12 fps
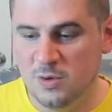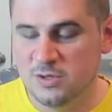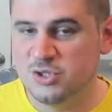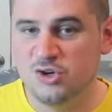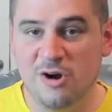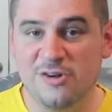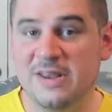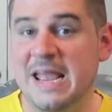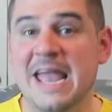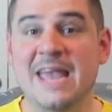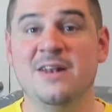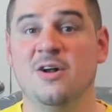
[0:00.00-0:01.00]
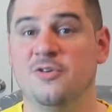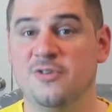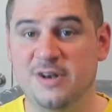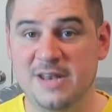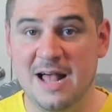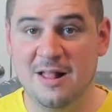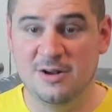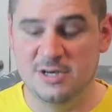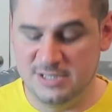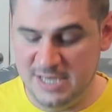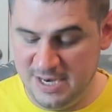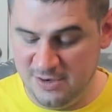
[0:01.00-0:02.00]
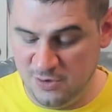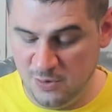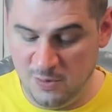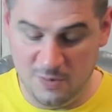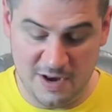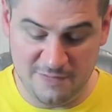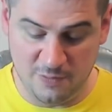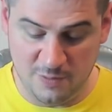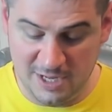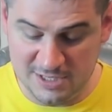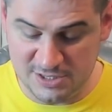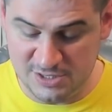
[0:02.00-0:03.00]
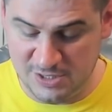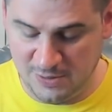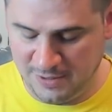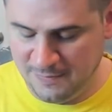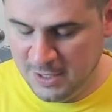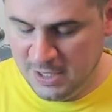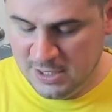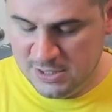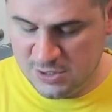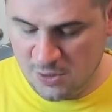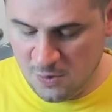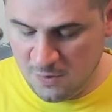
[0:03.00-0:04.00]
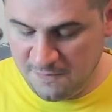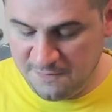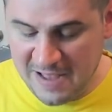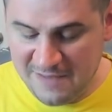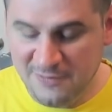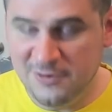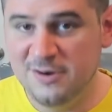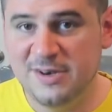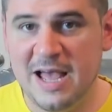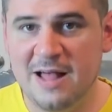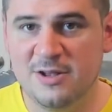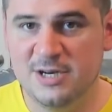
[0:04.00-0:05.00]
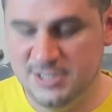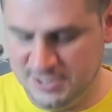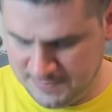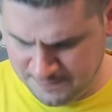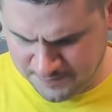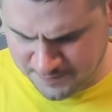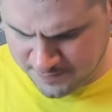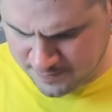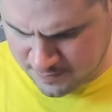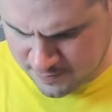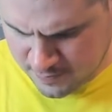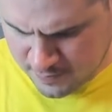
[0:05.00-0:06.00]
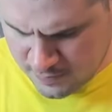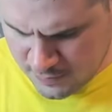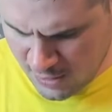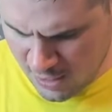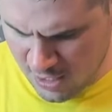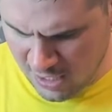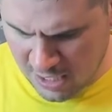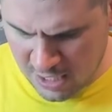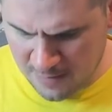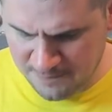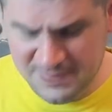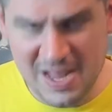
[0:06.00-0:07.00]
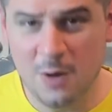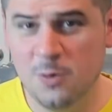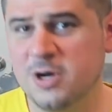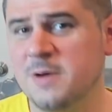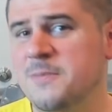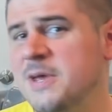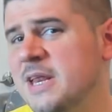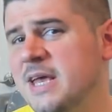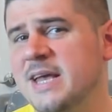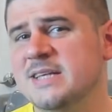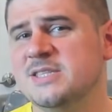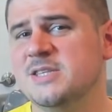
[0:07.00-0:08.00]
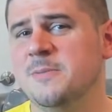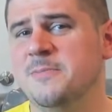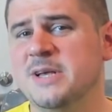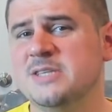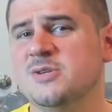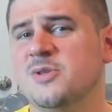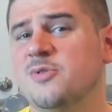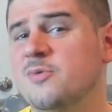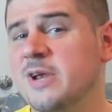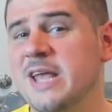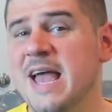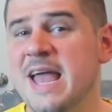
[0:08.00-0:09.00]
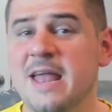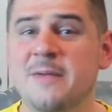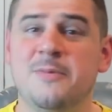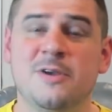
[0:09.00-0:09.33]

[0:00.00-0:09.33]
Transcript: charging $800 and doing what everyone else is doing. So $500, now we're competing against the Pixel 3a,